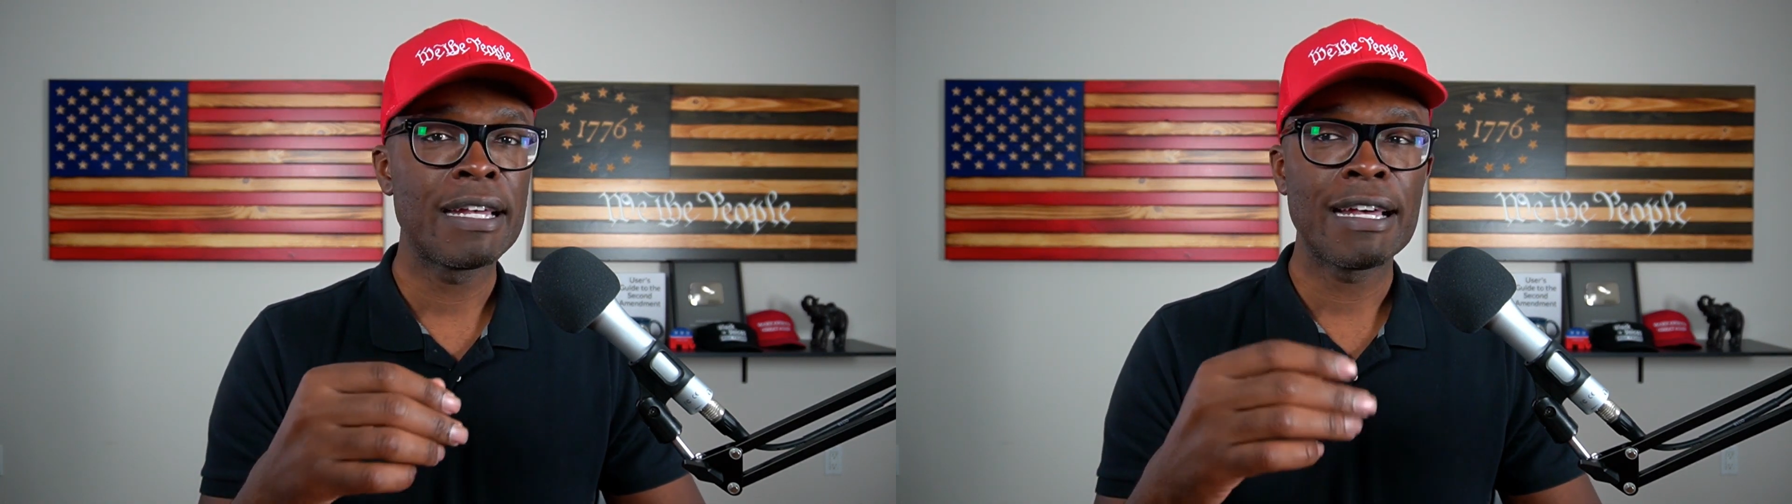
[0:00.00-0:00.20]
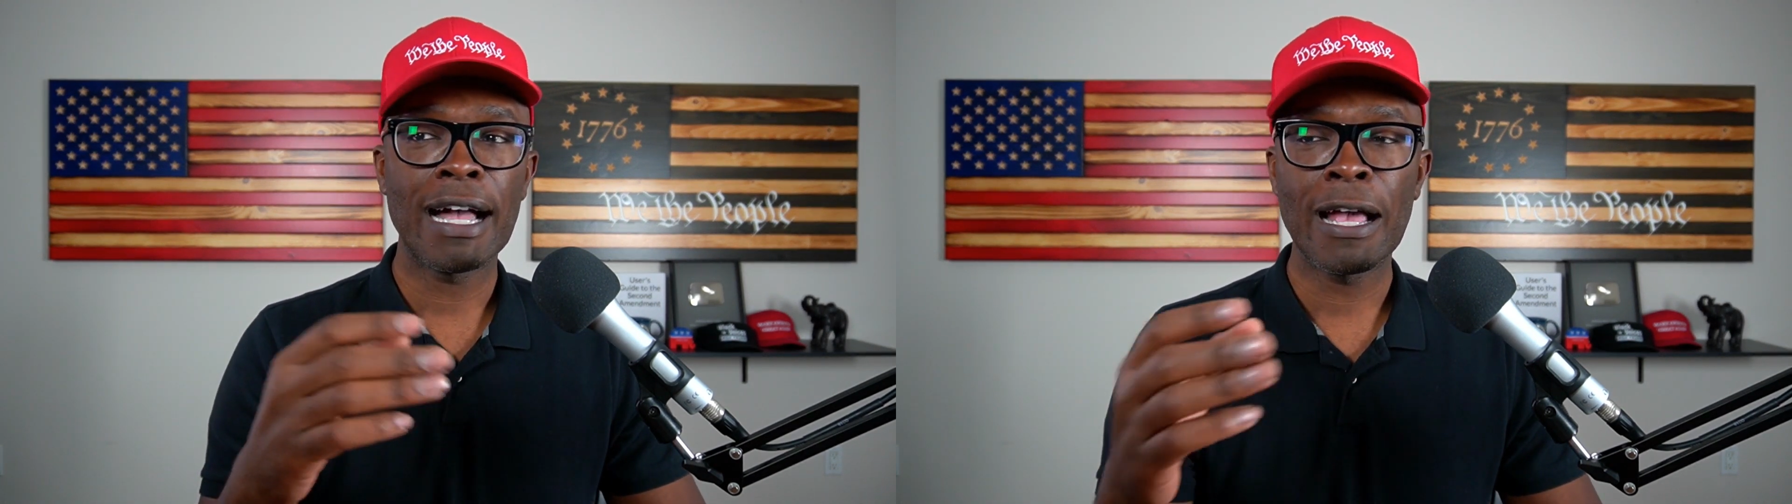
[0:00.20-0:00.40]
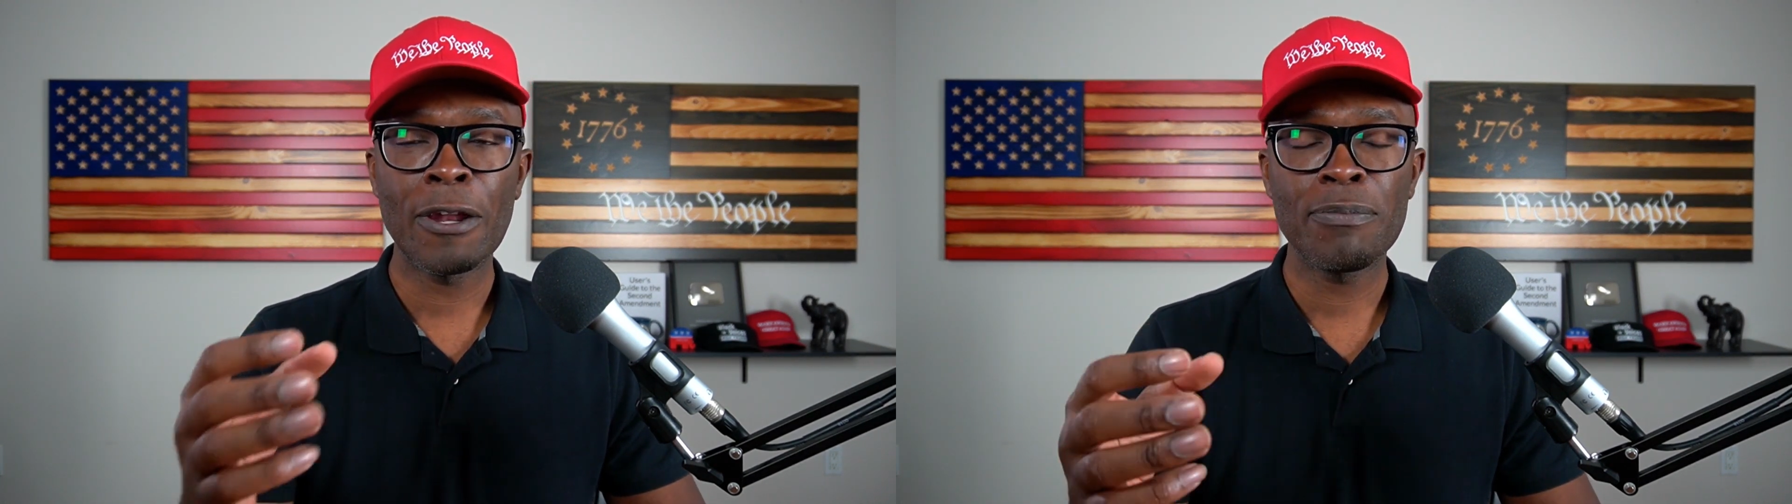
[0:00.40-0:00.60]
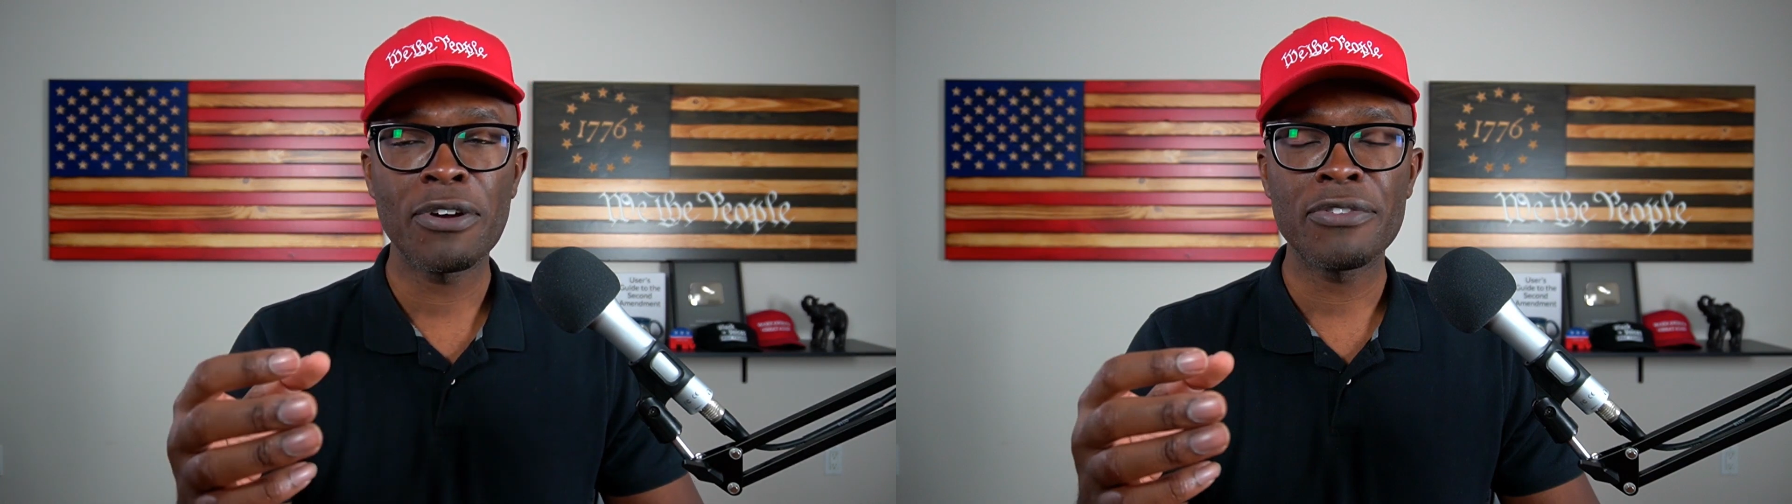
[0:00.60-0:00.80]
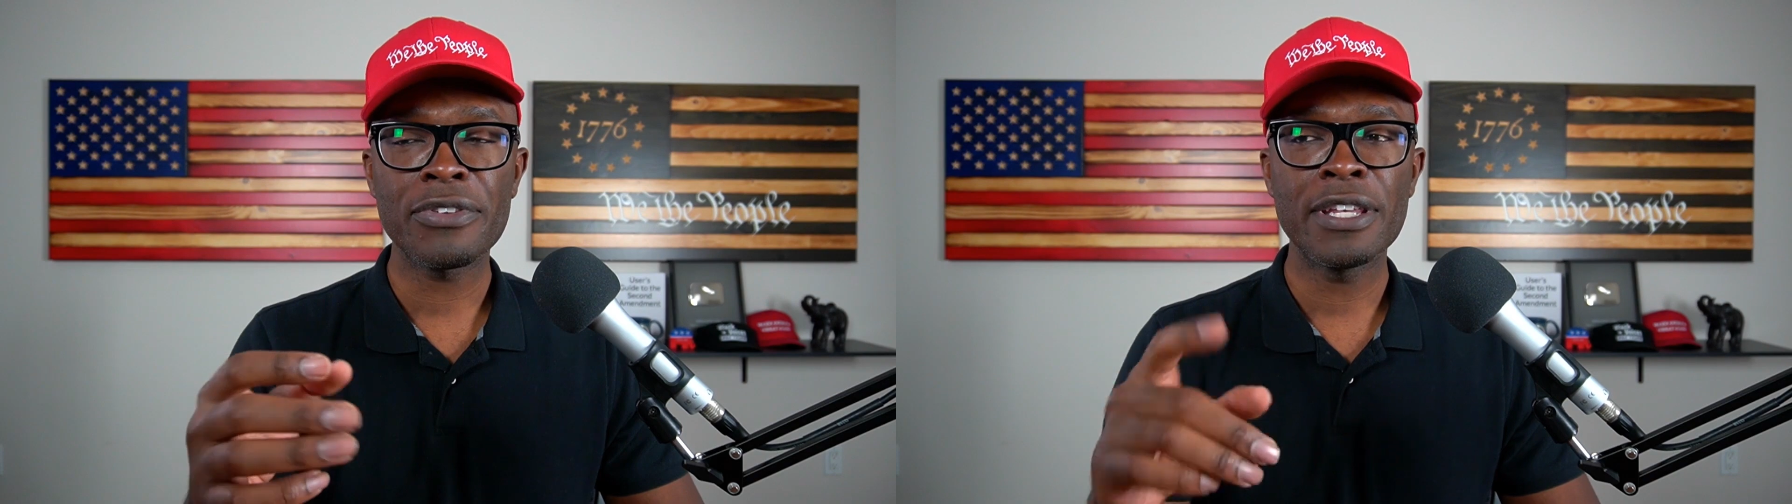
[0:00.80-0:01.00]
Ayanna
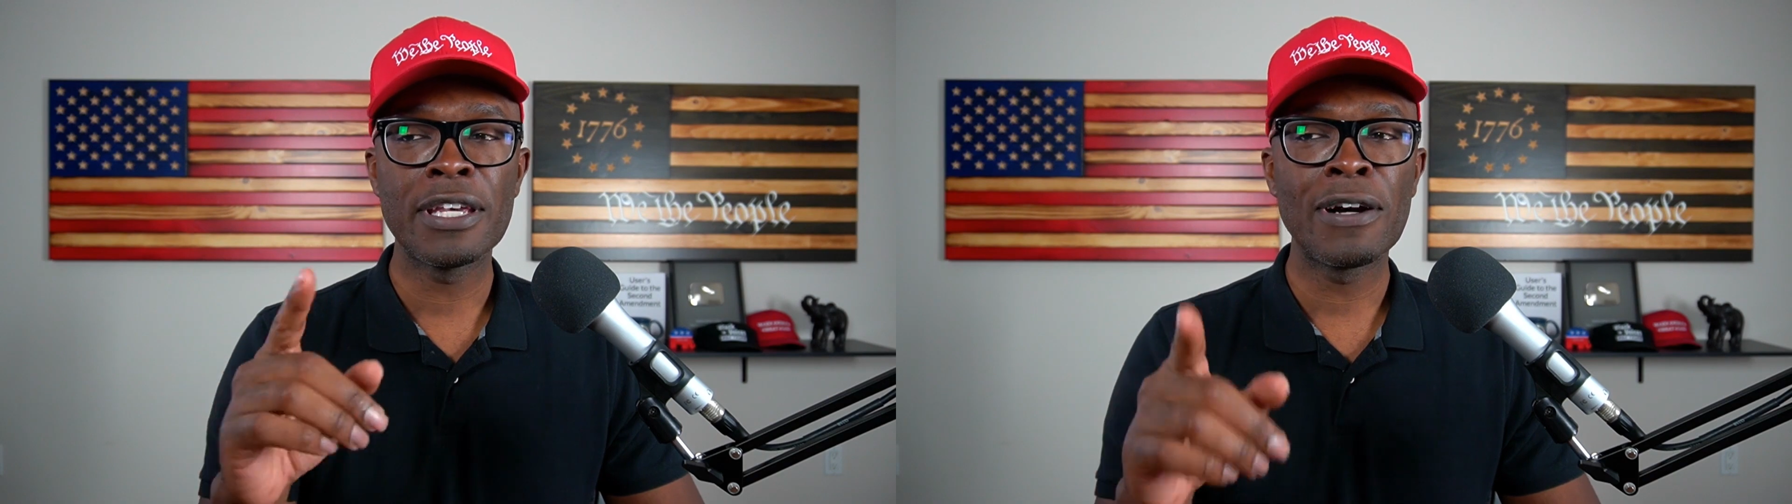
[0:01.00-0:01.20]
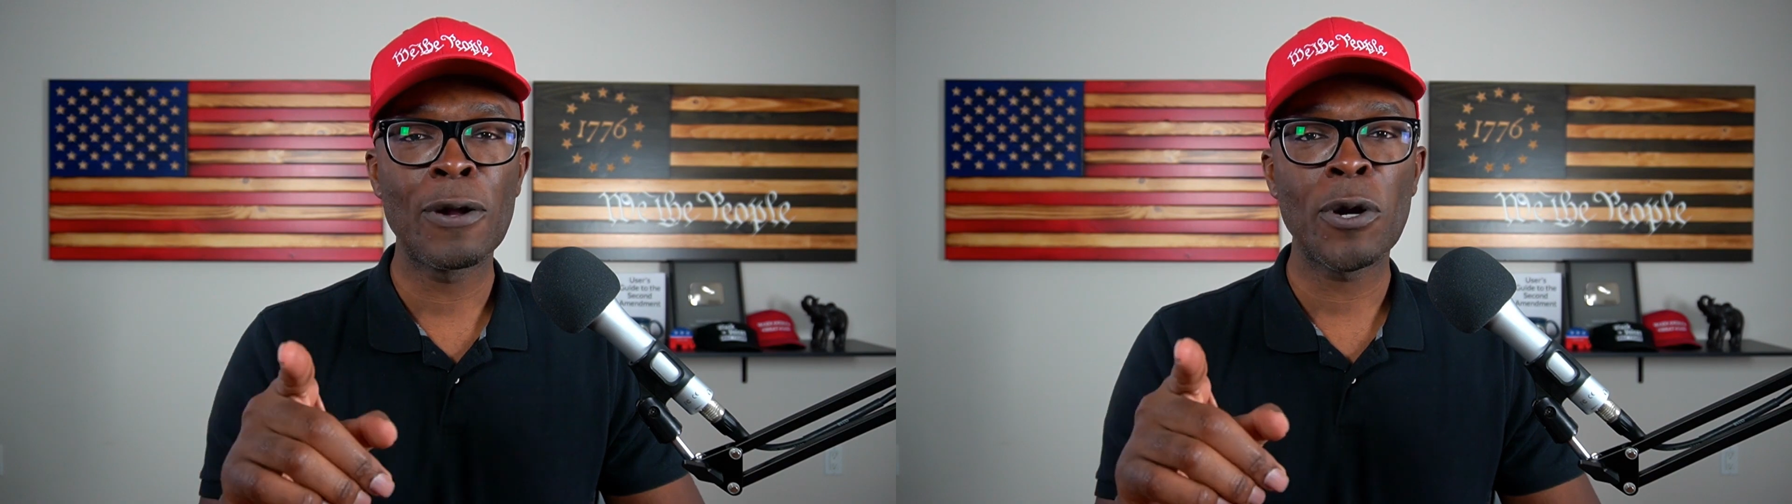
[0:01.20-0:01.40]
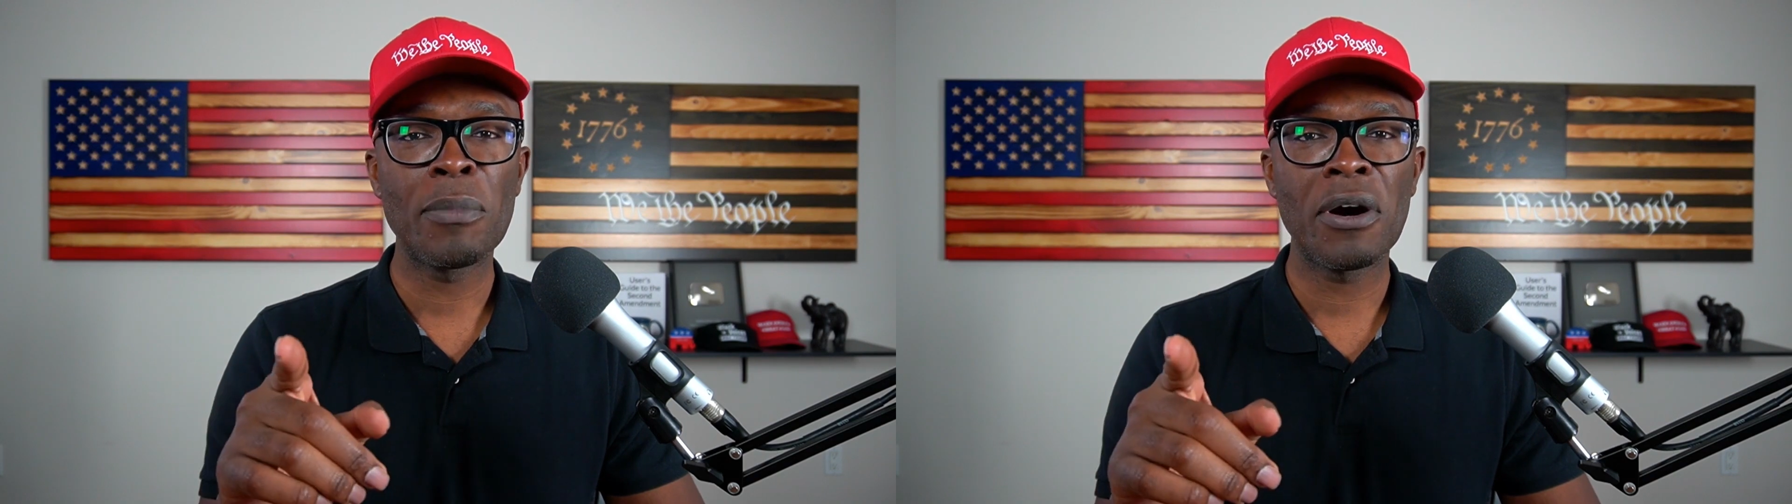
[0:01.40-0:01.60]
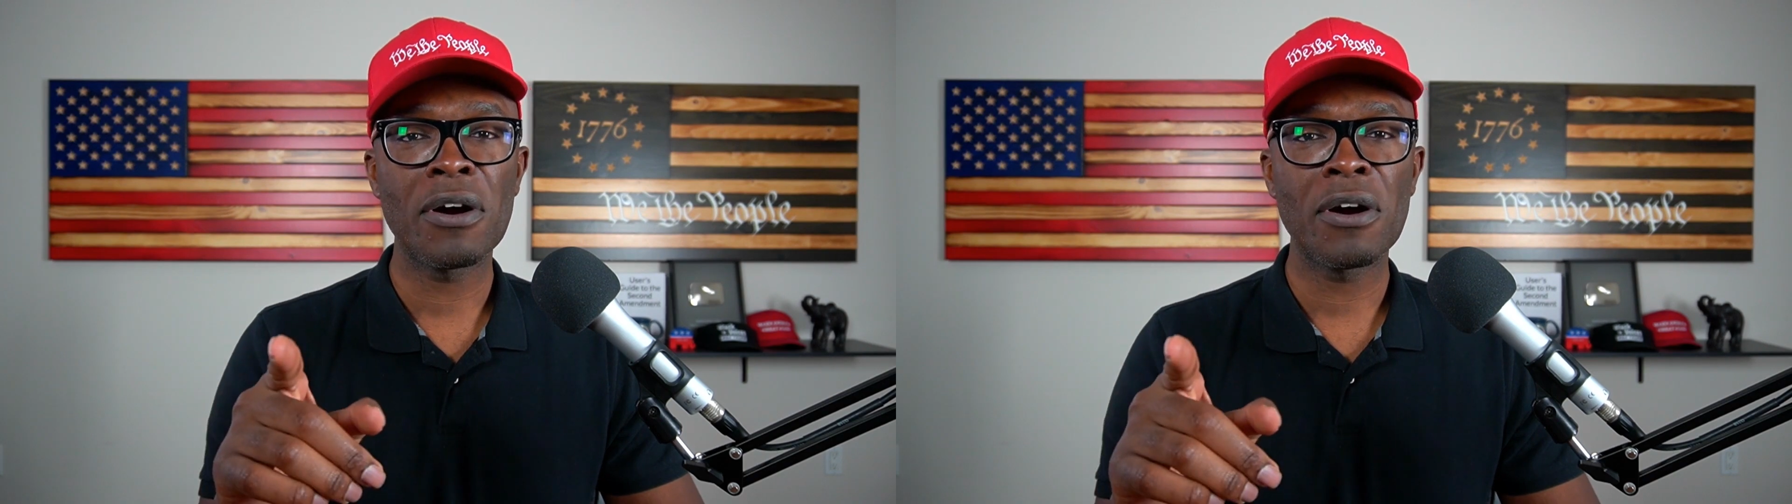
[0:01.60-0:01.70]
Pressley, Ilhan Omar,